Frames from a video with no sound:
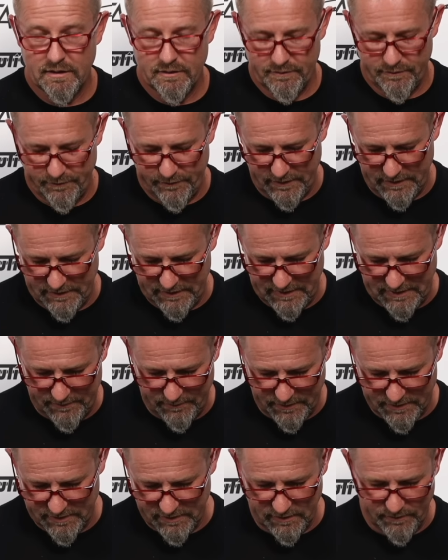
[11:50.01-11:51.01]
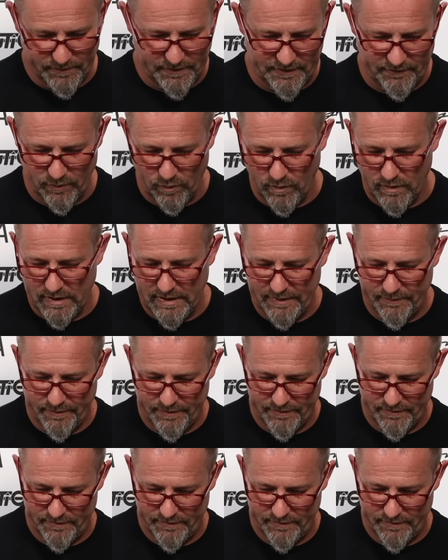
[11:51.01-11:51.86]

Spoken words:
front of the airbrush, a little bit of a wipe,